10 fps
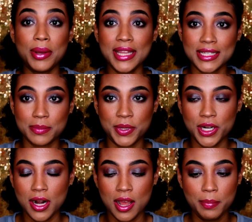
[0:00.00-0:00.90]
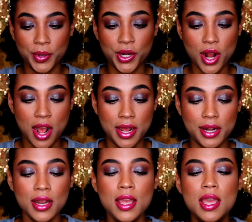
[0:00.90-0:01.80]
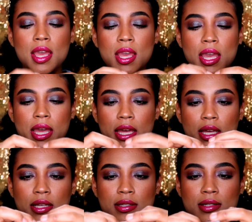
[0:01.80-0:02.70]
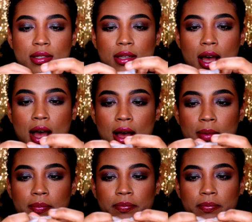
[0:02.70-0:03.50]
I like to put it on is I